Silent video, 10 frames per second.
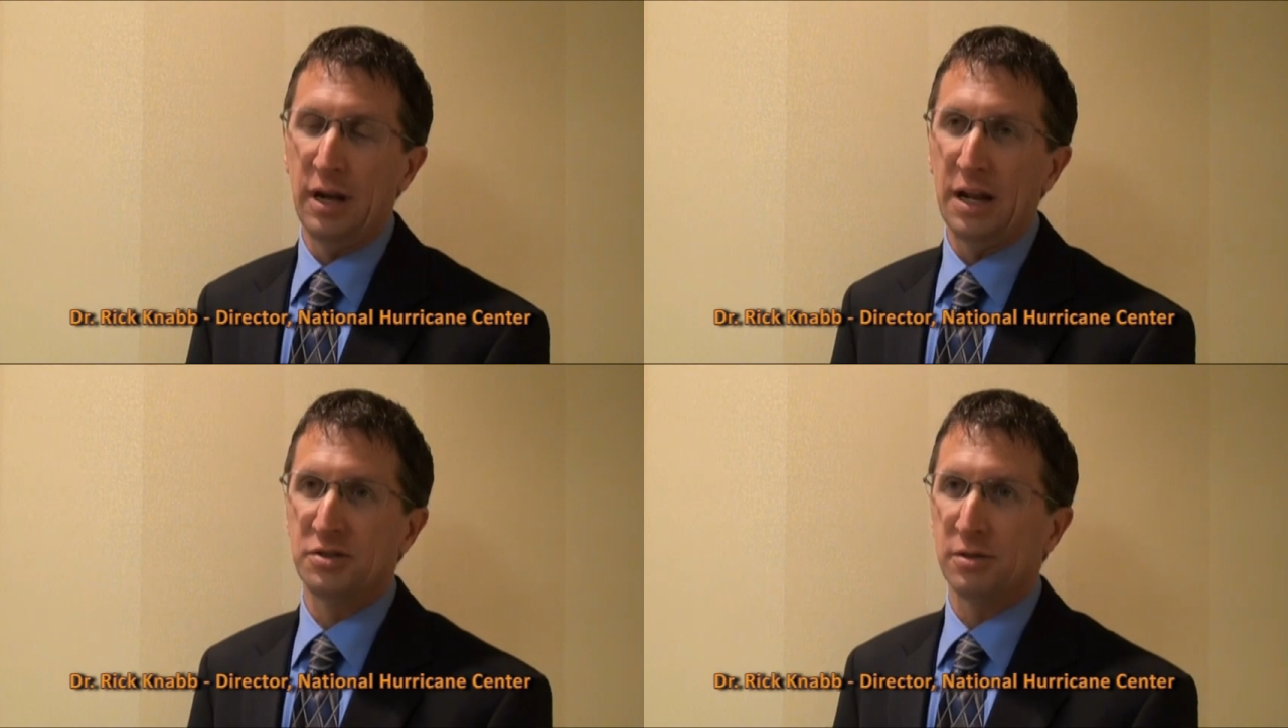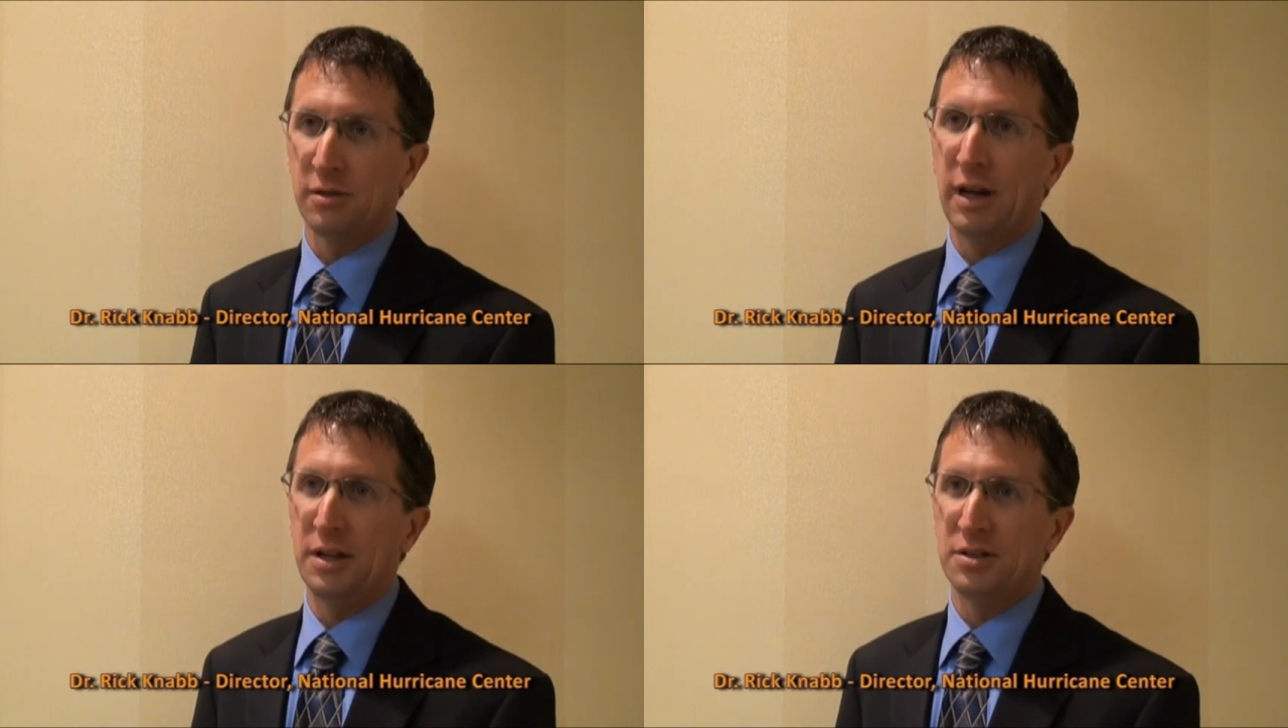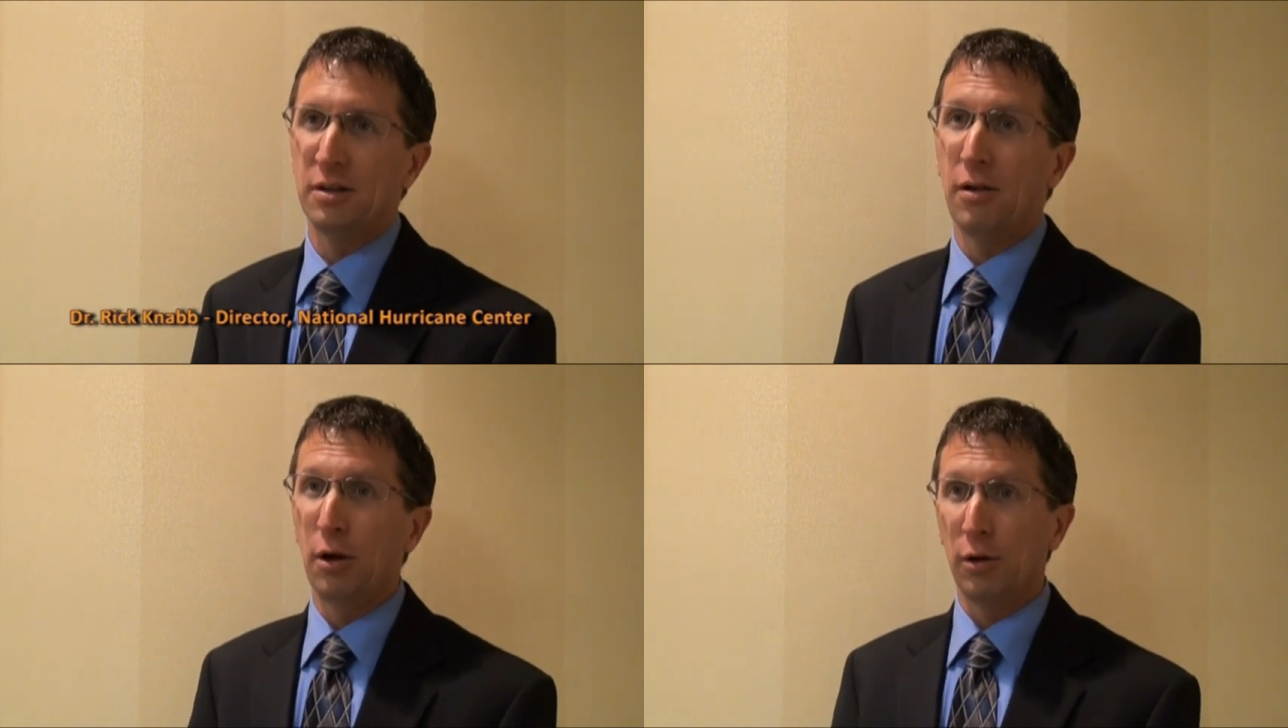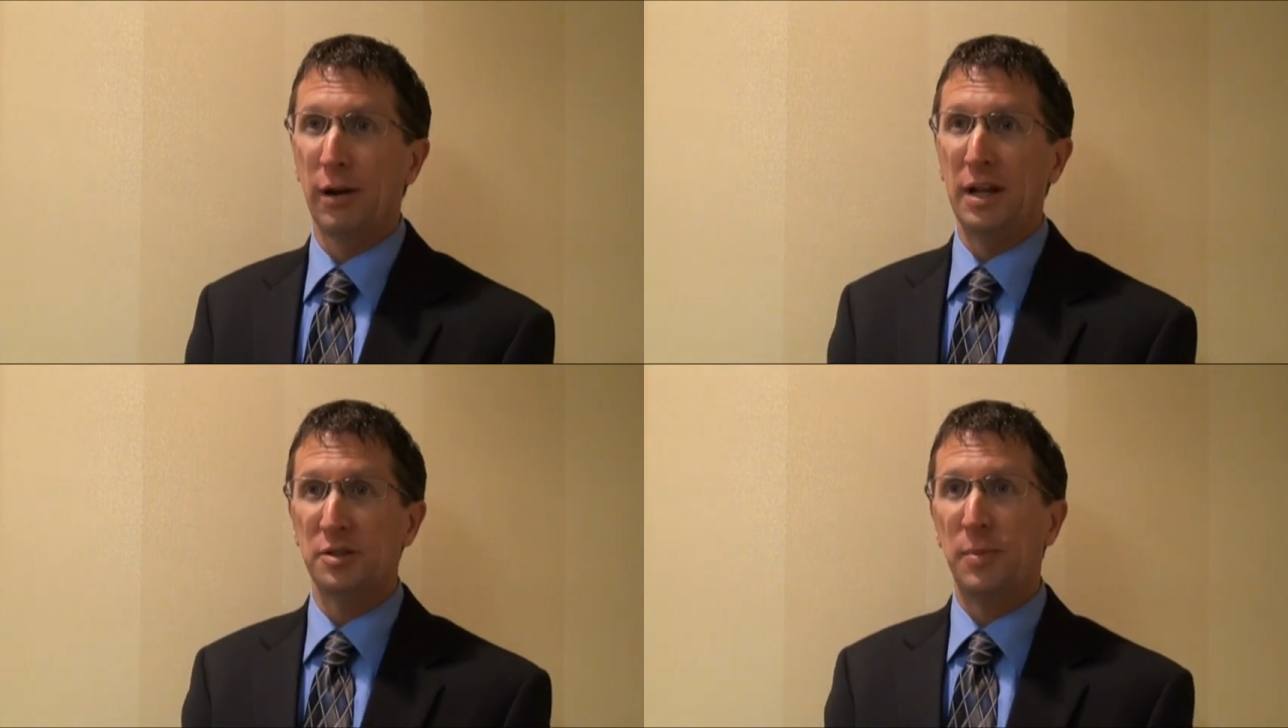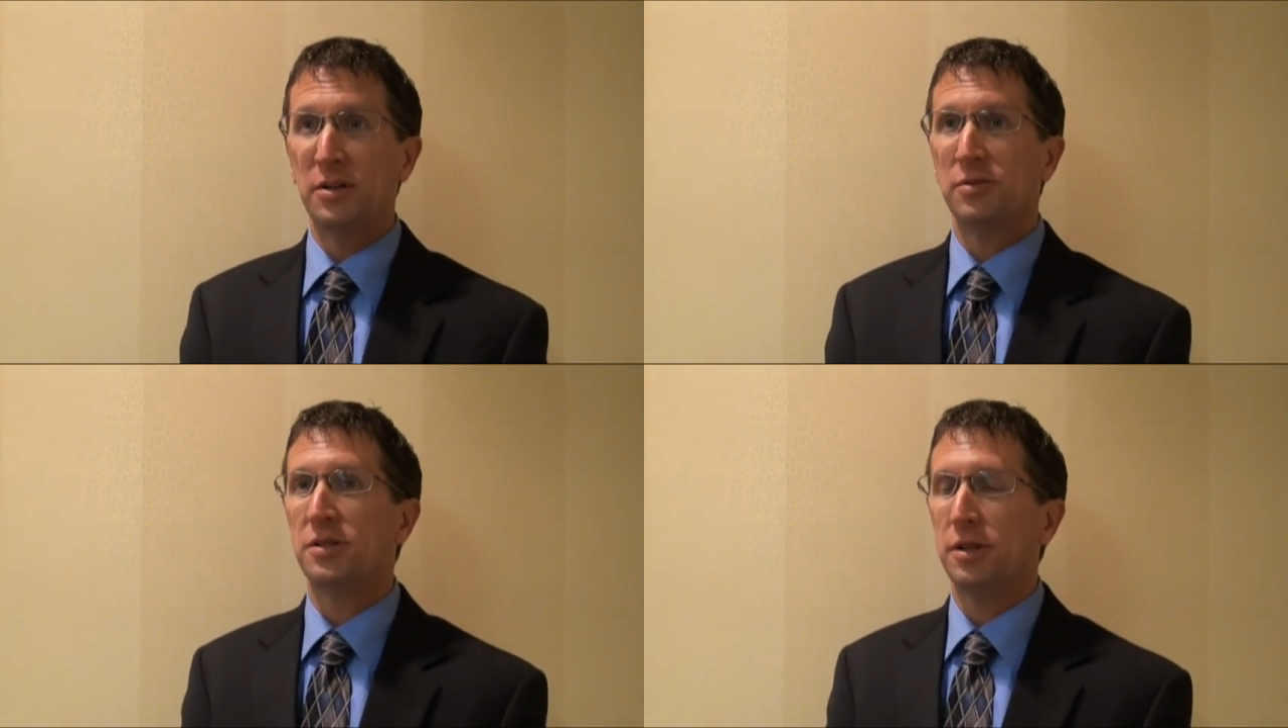the National Hurricane Center, our Hurricane
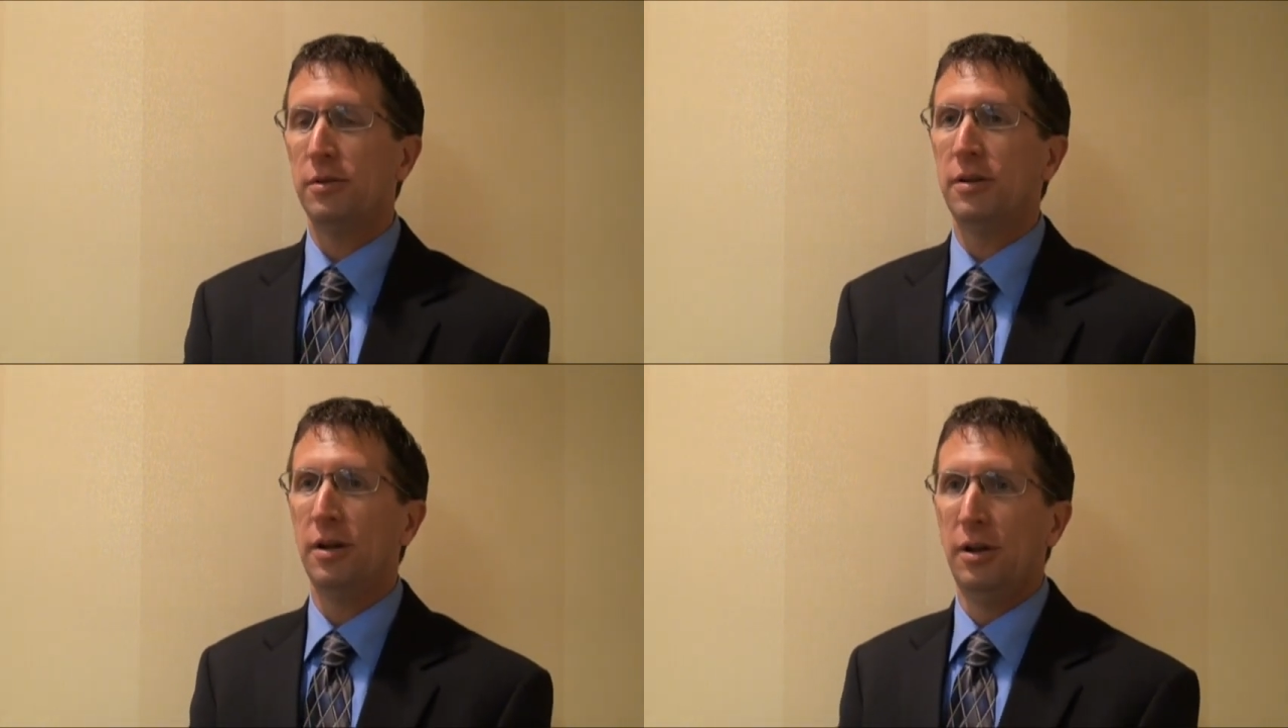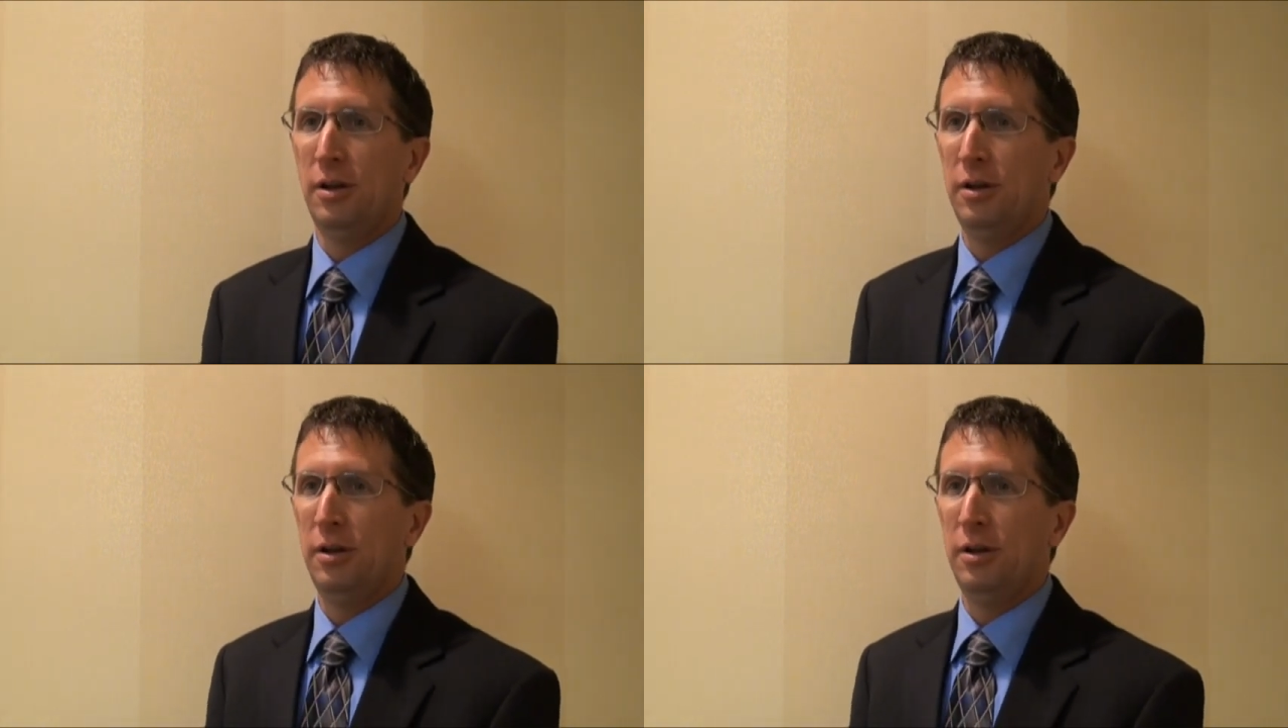Specialist Unit,